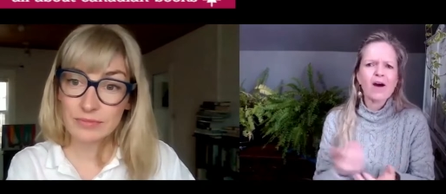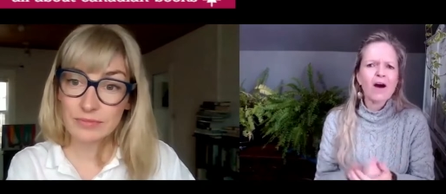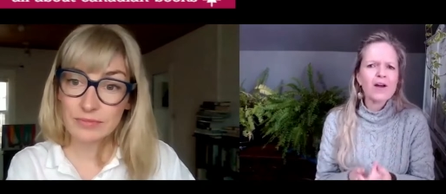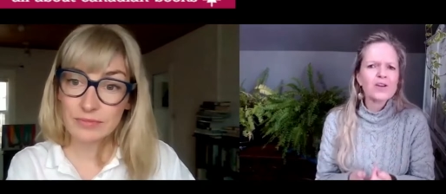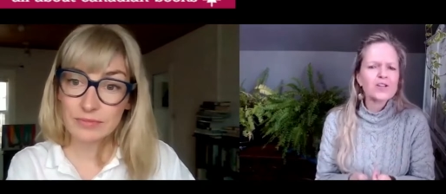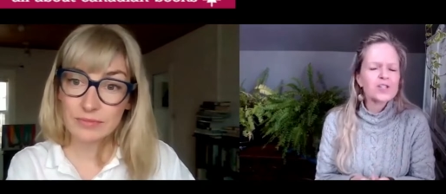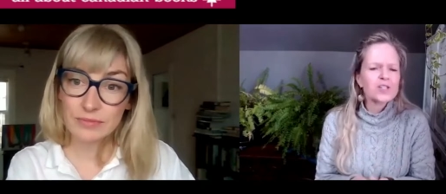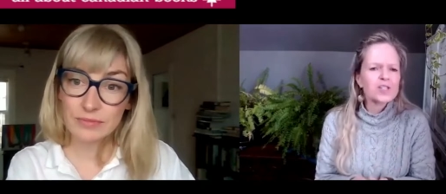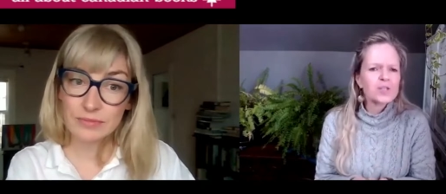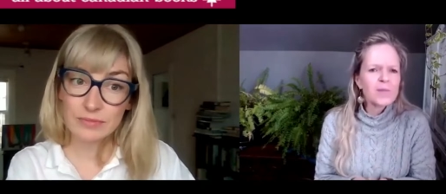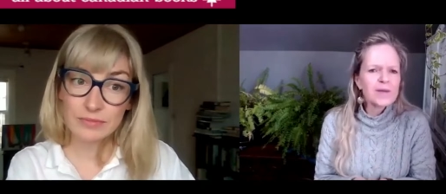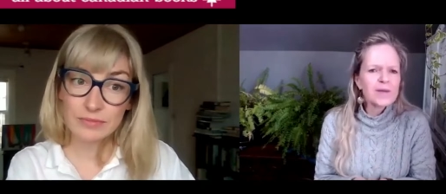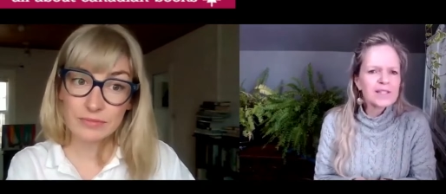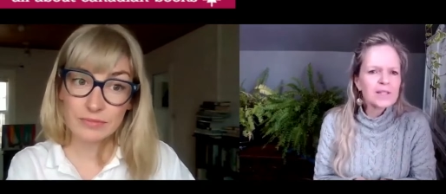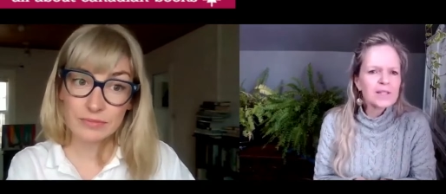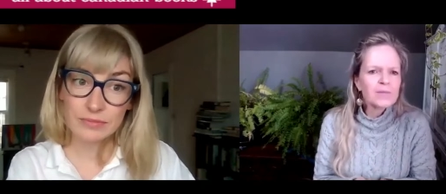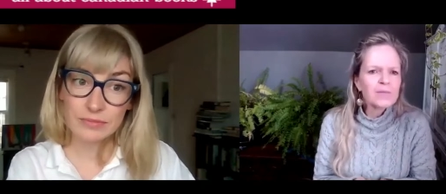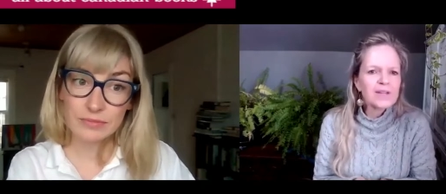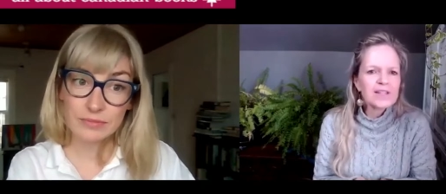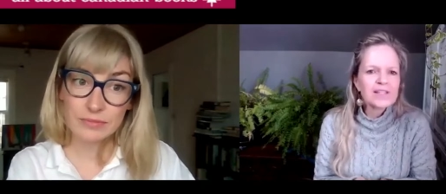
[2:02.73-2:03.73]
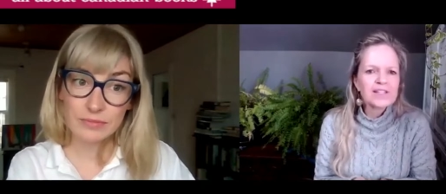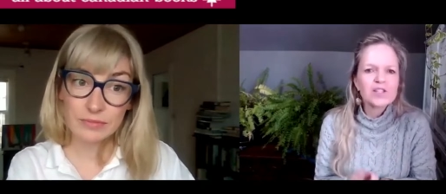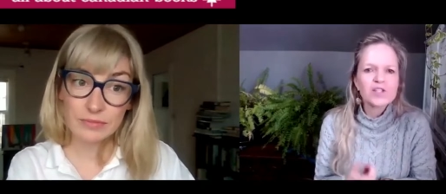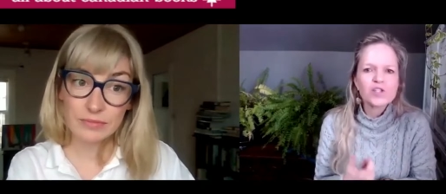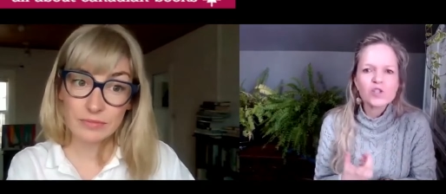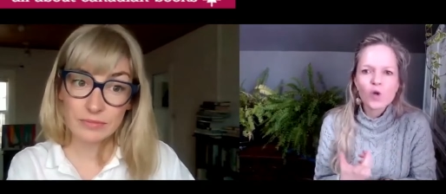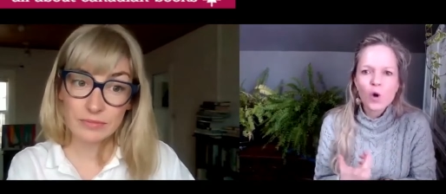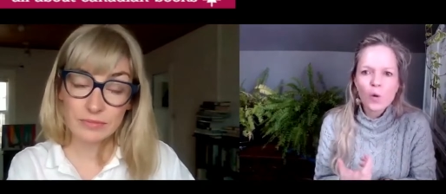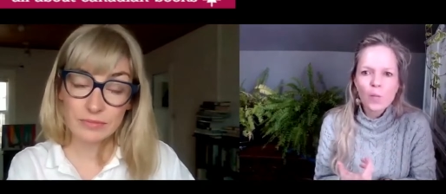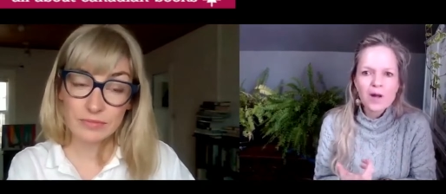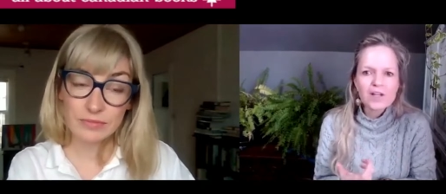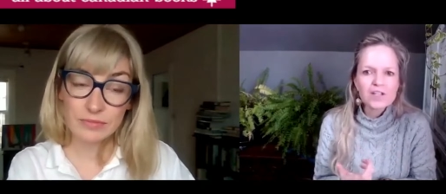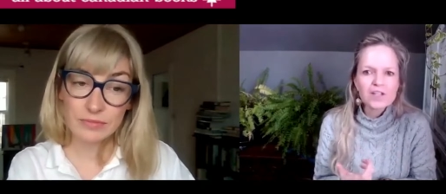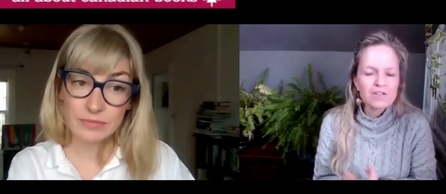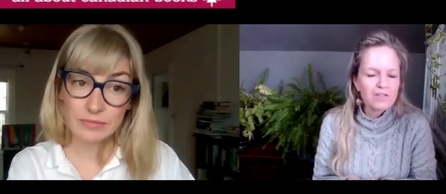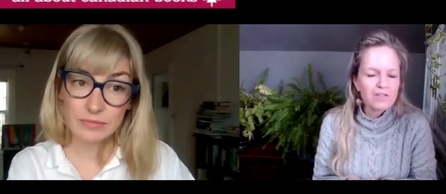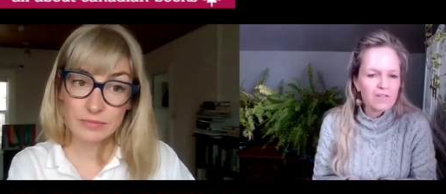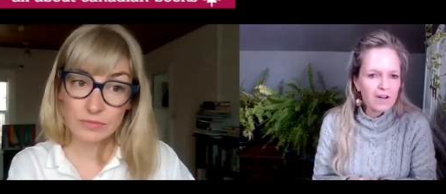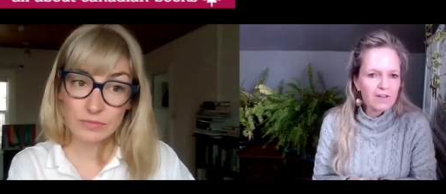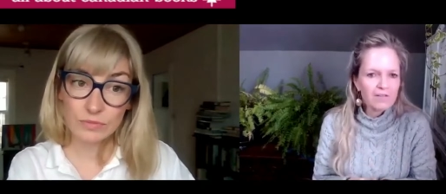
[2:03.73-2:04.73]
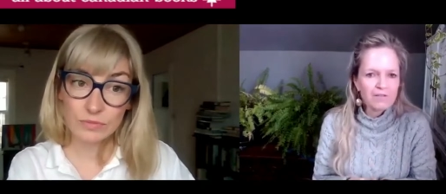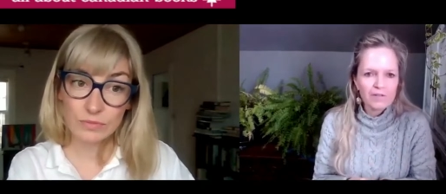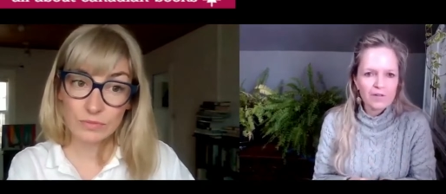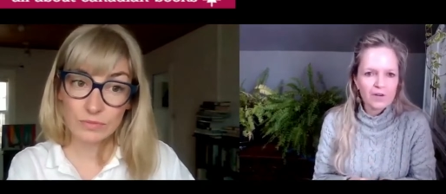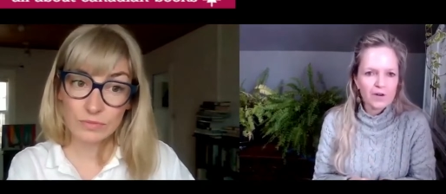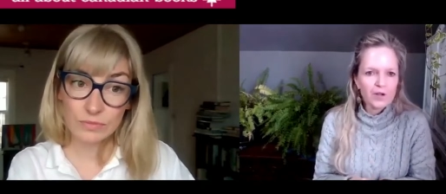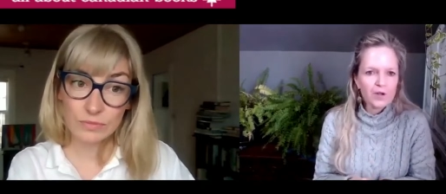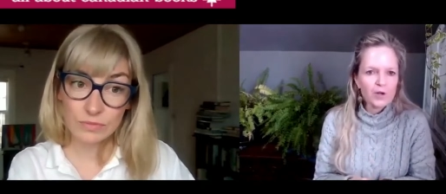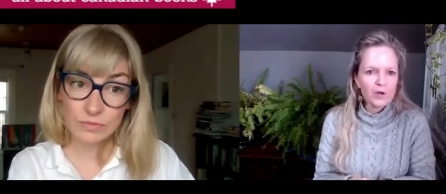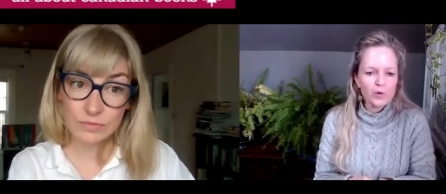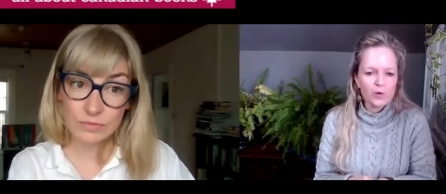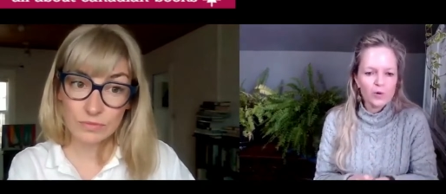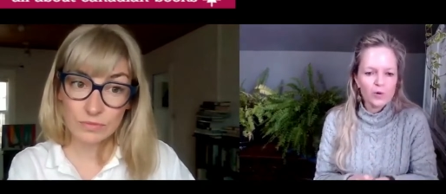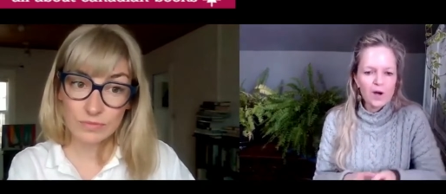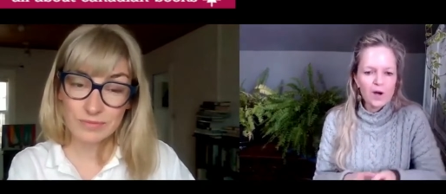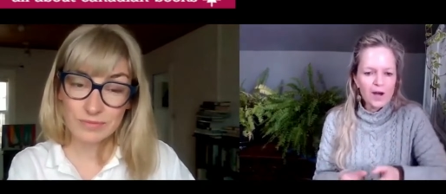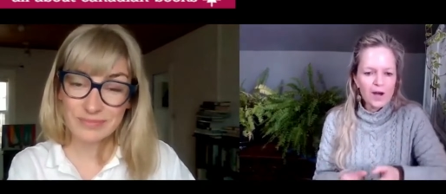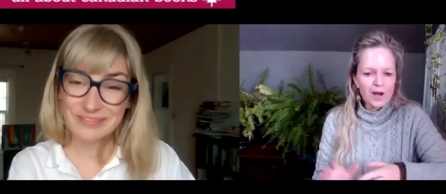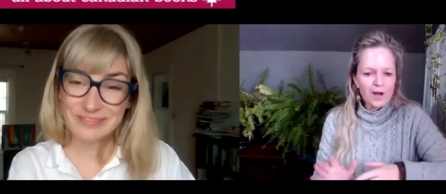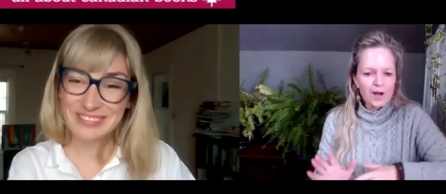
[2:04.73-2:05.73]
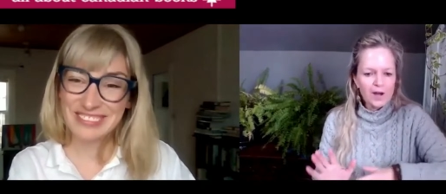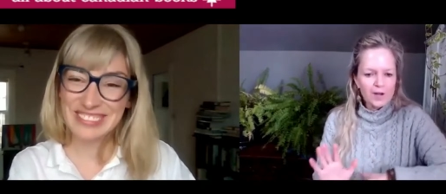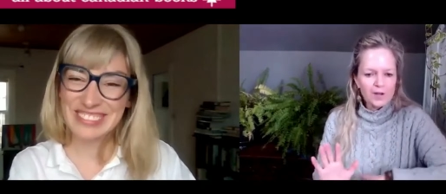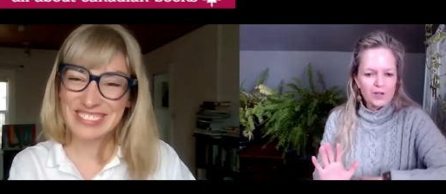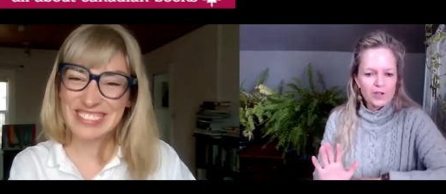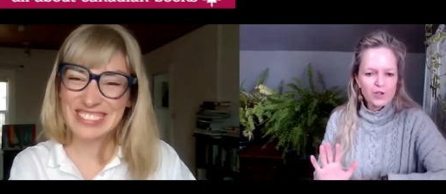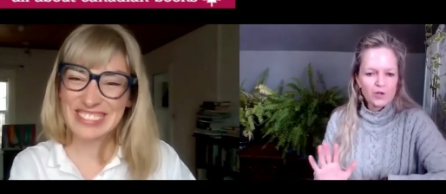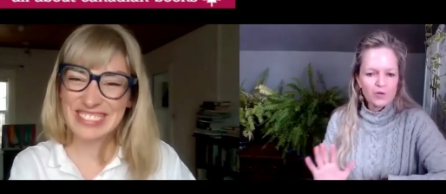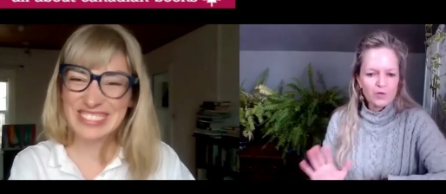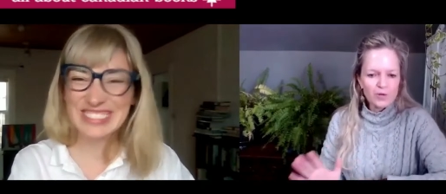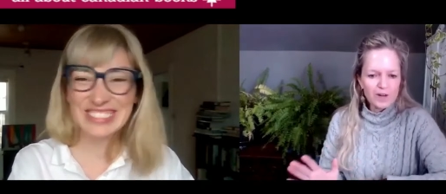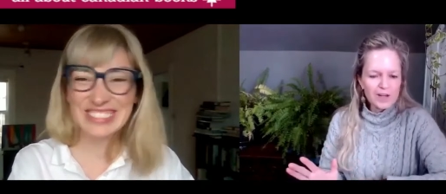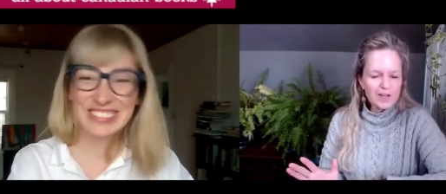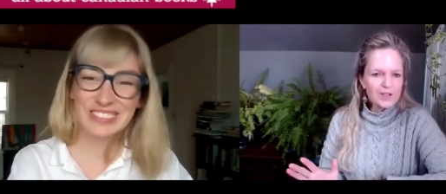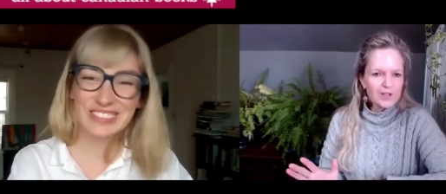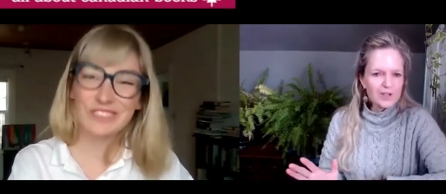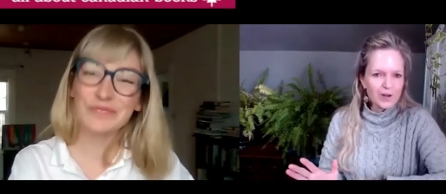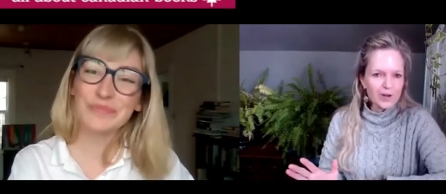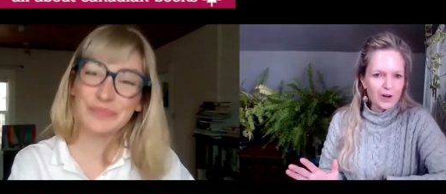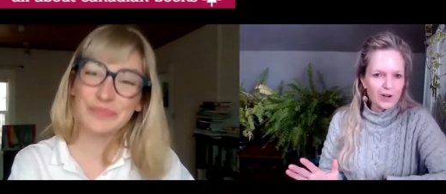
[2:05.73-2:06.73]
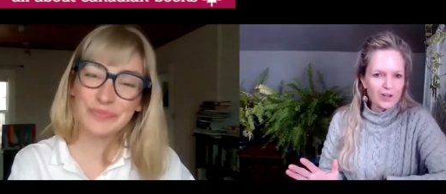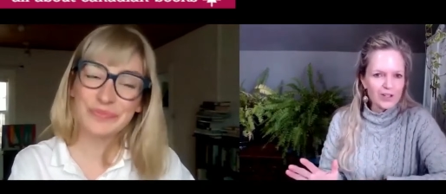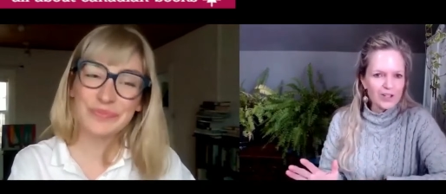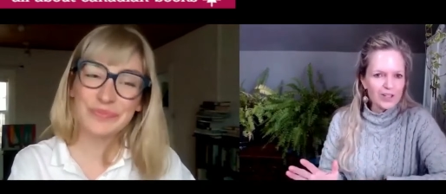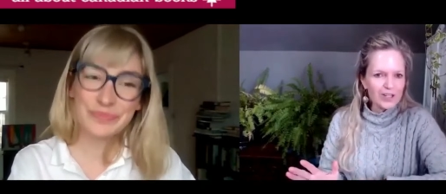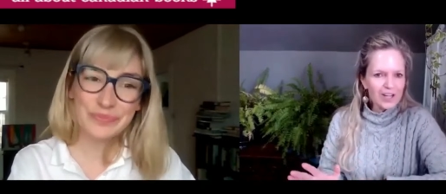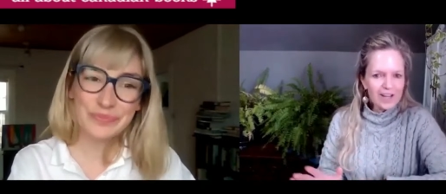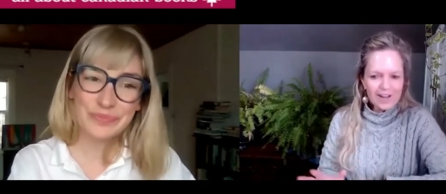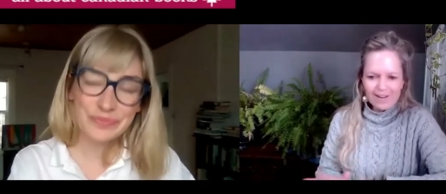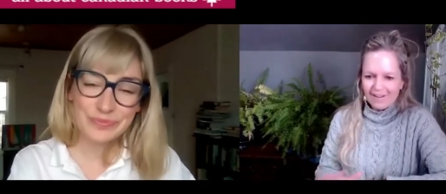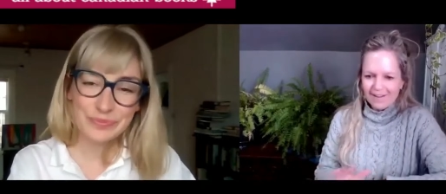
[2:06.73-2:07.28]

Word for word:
Speaker 1: gosh, this must have been so much fun for you to research.